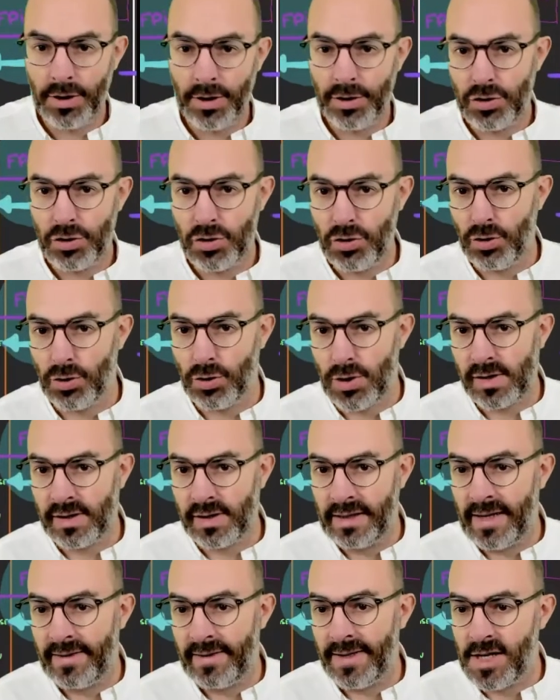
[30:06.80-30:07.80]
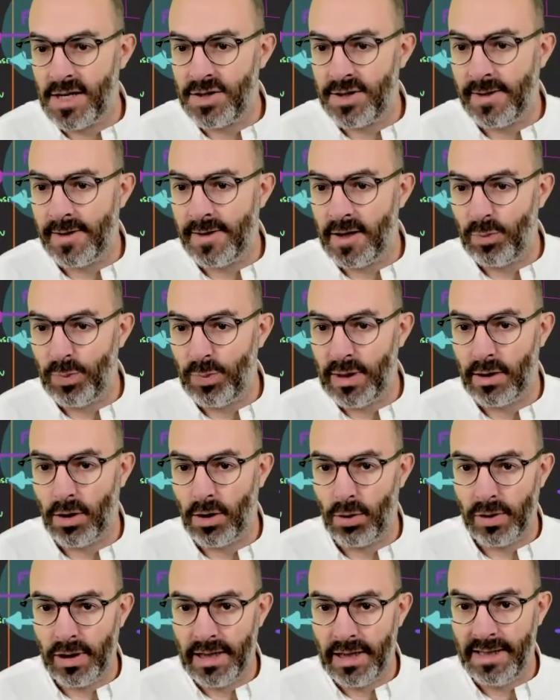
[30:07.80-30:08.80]
stored in that HTTP
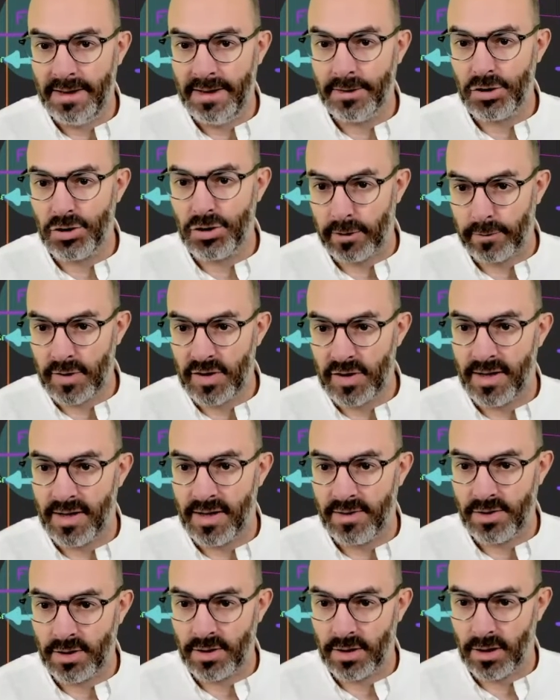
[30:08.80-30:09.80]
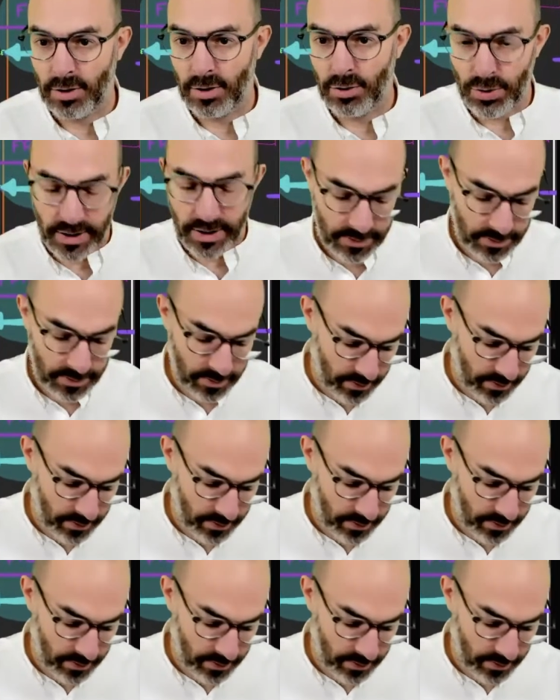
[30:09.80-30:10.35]
only server-side cookie.